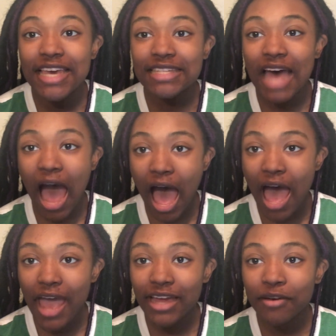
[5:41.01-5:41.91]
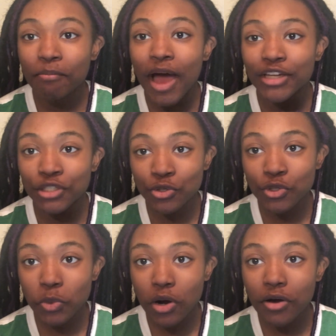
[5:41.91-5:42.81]
is Hide by
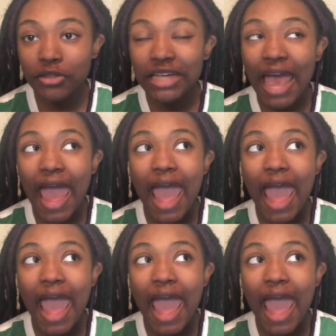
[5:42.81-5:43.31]
Juice WRLD